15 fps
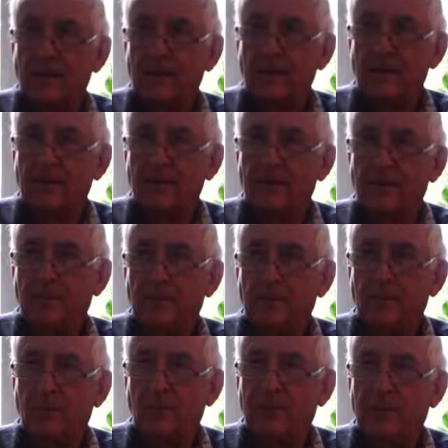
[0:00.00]

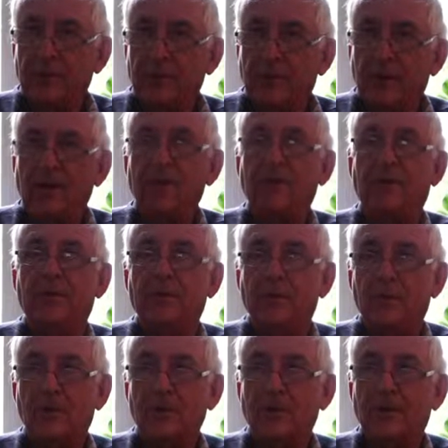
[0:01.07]
But what surprised the
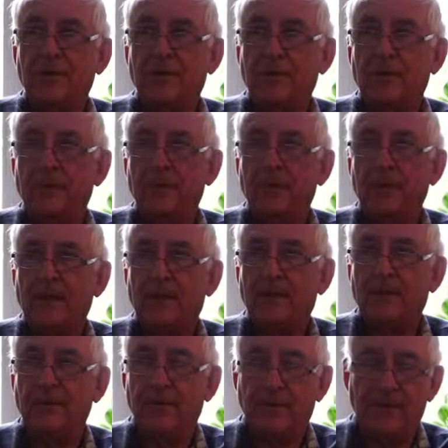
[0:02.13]
squatters was when
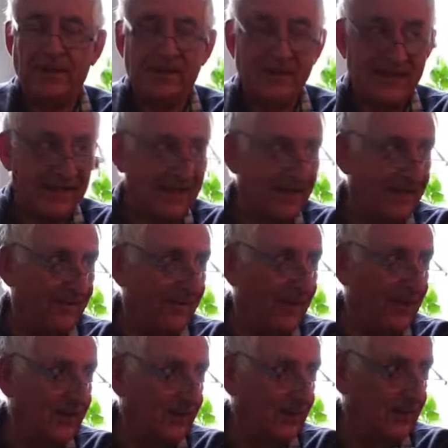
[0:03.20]
they went to get
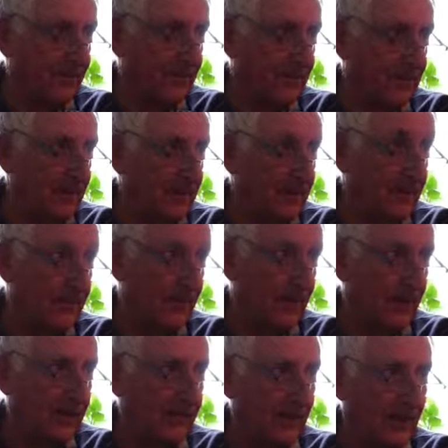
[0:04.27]
advice from him and said, "Well,
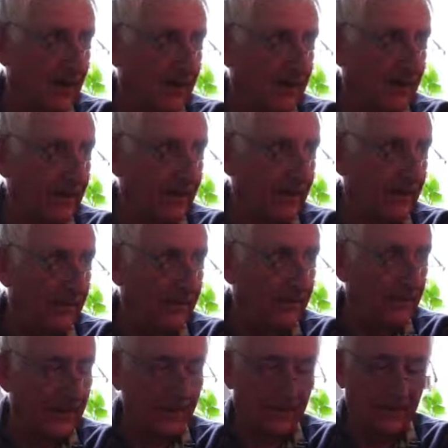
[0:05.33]
actually, I can give you
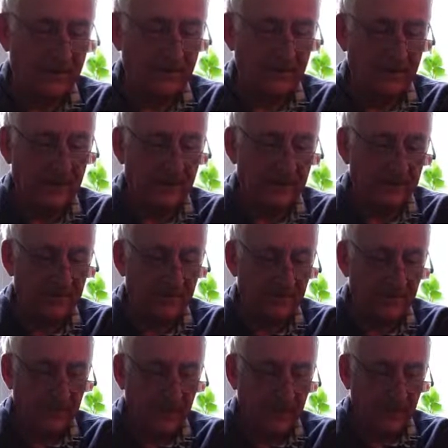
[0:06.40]
some legal advice."
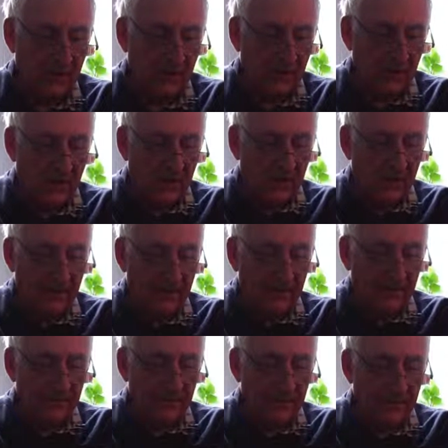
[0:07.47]
And
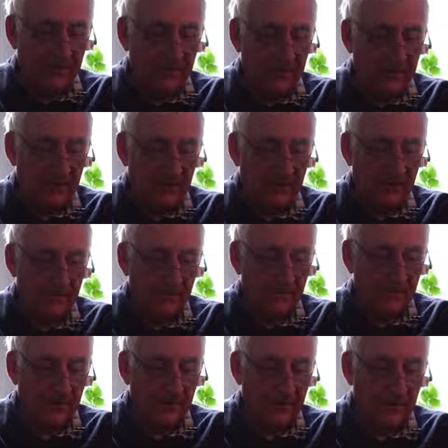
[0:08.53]
his first thing,
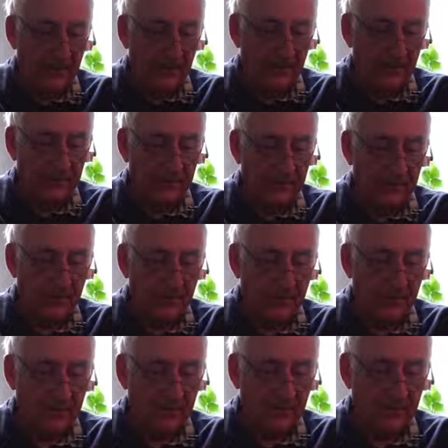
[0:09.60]
if they asked him
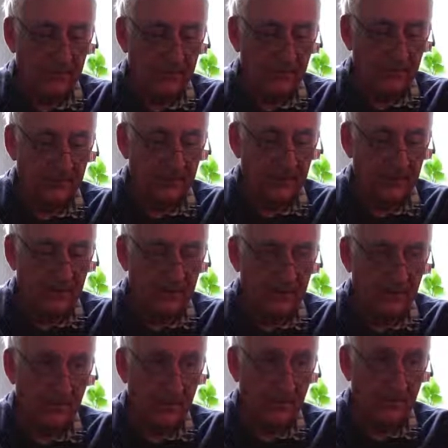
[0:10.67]
something about squatting, he
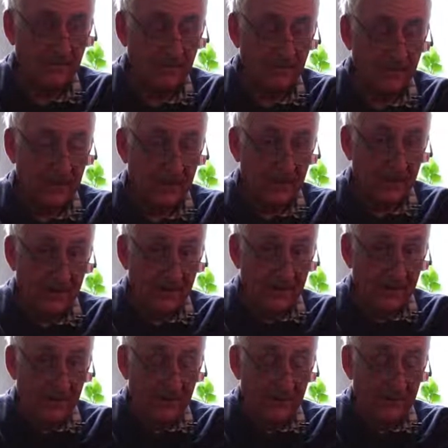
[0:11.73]
said, "Well,"
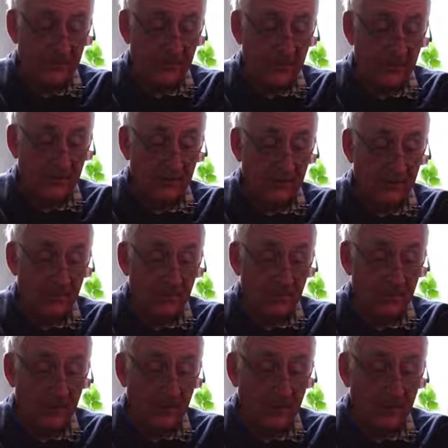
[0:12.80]
his answer was,
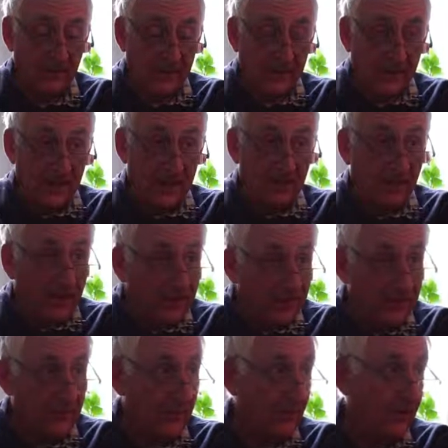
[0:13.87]
"Well, in my
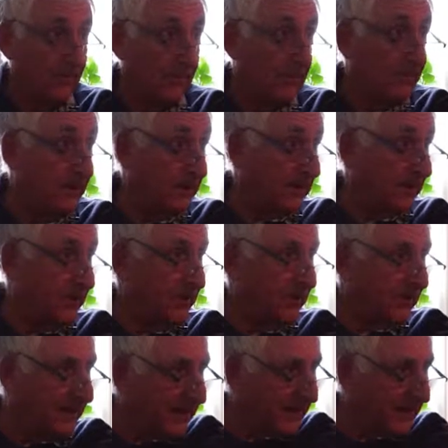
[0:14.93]
squat, what we do,"